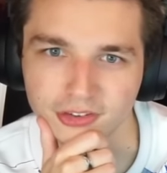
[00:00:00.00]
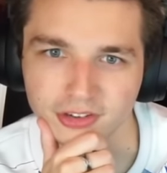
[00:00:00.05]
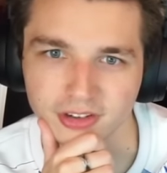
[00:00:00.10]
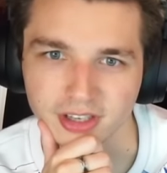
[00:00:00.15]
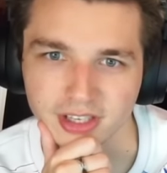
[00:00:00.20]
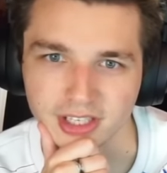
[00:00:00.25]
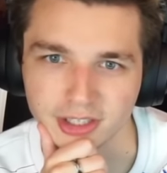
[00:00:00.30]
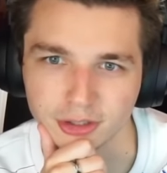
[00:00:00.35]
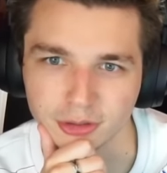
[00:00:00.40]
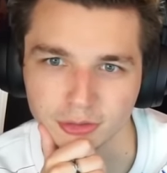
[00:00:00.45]

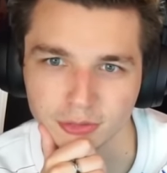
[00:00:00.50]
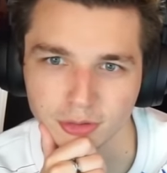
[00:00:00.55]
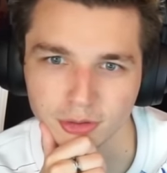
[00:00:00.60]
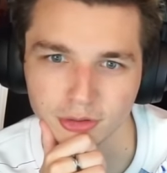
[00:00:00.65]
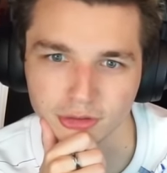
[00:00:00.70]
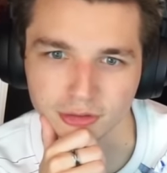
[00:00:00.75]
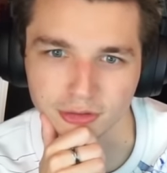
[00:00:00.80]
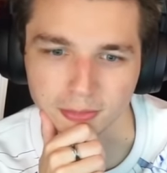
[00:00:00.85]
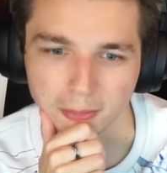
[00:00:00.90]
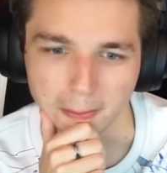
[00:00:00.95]

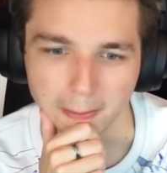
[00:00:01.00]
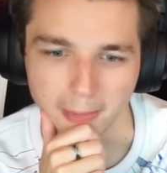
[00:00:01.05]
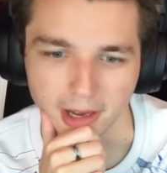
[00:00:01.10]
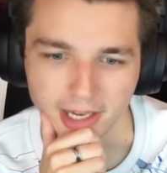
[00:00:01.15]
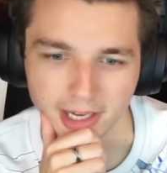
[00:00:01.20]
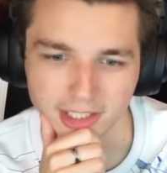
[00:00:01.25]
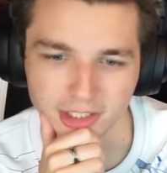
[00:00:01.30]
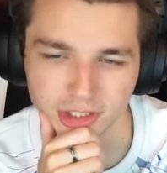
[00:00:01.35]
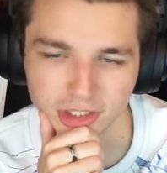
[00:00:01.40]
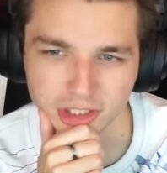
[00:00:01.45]
Ikaros
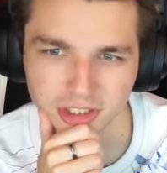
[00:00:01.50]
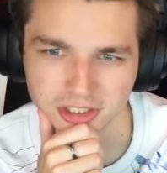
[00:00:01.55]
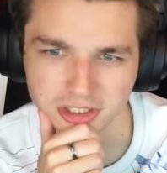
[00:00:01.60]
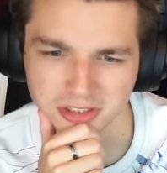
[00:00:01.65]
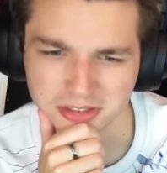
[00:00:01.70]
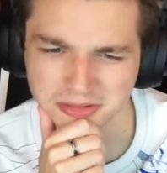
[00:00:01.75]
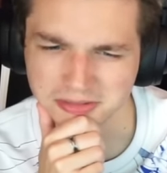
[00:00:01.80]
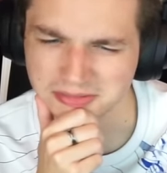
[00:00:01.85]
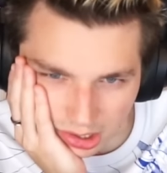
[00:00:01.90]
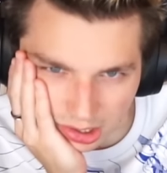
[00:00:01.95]
Much?
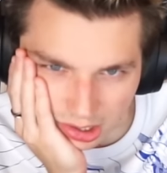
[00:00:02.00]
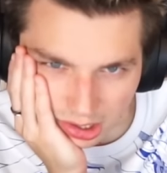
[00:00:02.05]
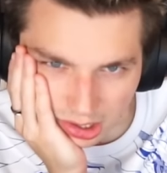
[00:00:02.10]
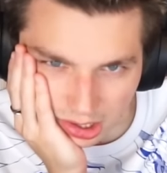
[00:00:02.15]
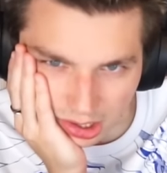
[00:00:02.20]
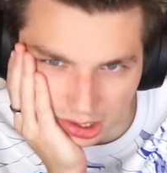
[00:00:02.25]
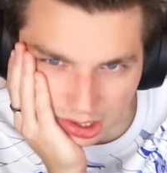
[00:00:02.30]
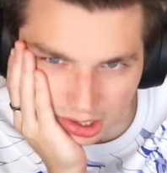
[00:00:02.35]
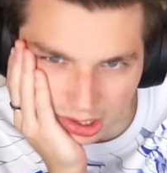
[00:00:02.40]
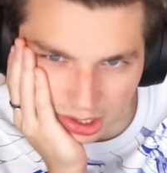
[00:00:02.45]

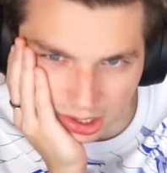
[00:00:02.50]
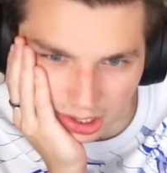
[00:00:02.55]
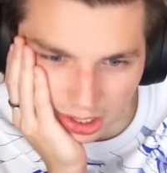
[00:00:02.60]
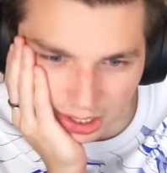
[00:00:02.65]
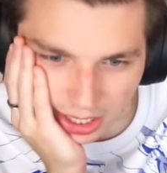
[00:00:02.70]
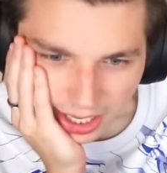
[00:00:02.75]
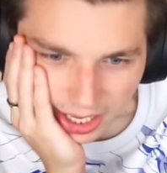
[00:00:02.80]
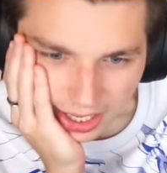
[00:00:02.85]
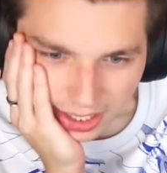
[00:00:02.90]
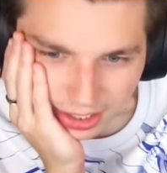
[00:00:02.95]

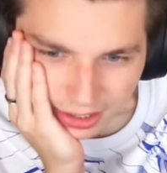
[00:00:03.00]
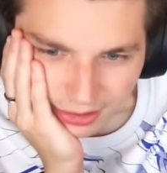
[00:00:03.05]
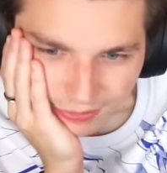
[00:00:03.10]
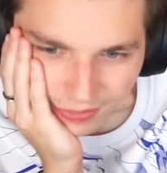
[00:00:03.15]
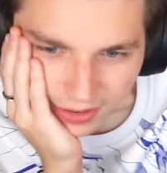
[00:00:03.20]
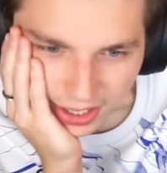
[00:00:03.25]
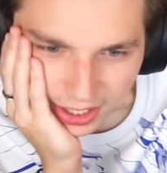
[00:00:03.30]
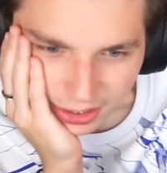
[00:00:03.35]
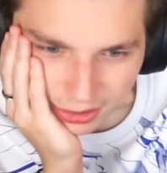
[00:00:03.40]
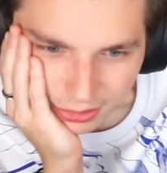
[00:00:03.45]
Candy
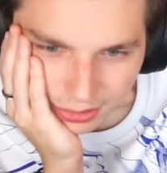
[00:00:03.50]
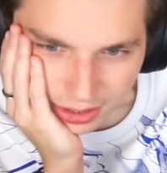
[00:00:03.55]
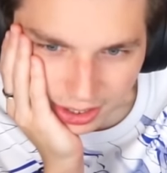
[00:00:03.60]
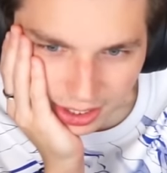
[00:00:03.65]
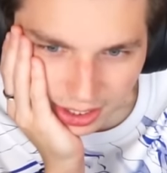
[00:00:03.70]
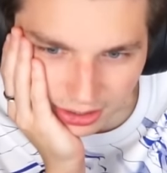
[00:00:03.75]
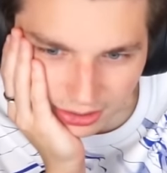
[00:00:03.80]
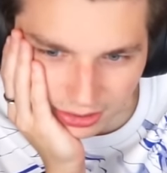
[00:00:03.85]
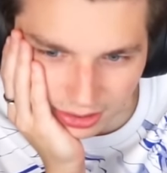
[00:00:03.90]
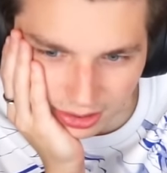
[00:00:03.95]
Factory
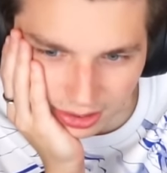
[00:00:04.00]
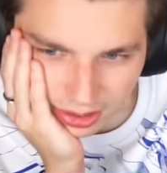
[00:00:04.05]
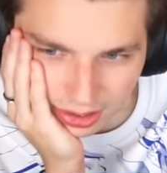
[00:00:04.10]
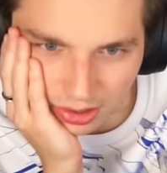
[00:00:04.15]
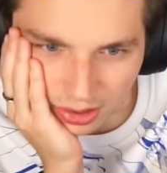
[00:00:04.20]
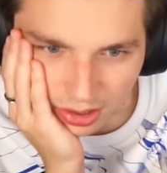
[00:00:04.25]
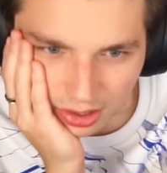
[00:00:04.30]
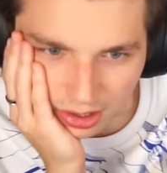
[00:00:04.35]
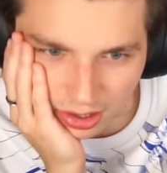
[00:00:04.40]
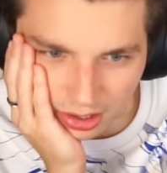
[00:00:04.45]
Town?
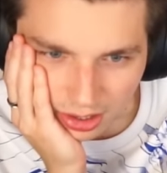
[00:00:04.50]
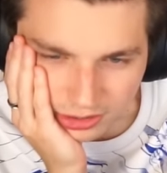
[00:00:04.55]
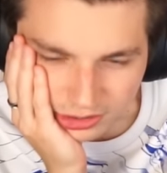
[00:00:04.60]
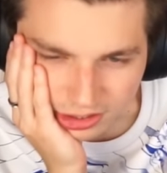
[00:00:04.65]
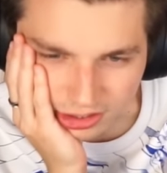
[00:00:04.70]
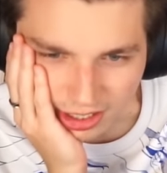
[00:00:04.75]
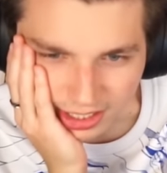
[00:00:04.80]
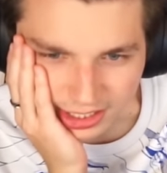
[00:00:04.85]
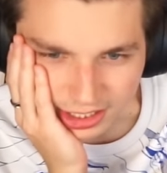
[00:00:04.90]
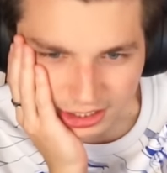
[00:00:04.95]
Is
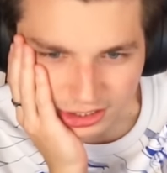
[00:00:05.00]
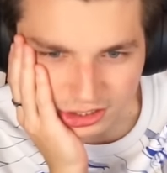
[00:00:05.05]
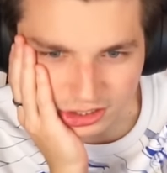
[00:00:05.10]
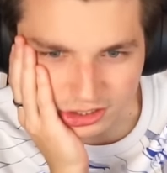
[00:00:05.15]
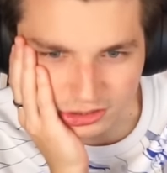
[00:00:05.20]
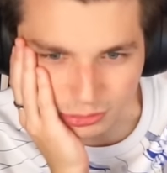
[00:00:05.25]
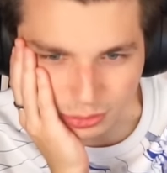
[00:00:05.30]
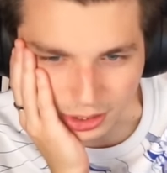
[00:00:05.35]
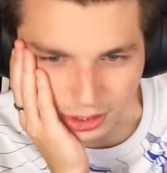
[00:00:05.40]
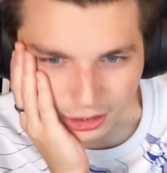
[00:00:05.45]
it like to
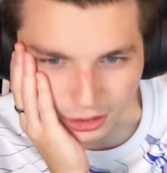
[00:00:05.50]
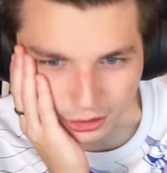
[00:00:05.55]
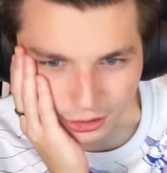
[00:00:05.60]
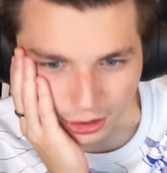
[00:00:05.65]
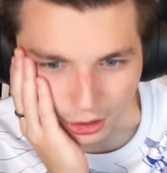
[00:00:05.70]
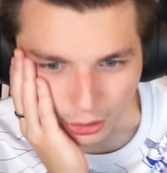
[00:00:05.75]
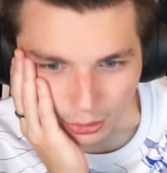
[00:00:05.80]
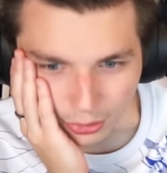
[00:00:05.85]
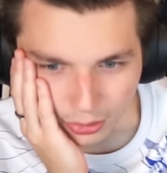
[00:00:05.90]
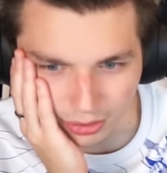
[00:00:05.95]
swear your
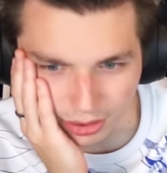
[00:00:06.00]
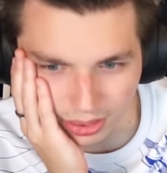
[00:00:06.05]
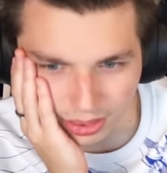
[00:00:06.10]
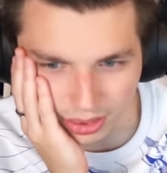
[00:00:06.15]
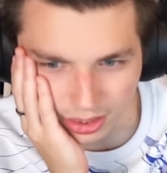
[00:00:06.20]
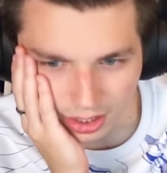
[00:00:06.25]
oath?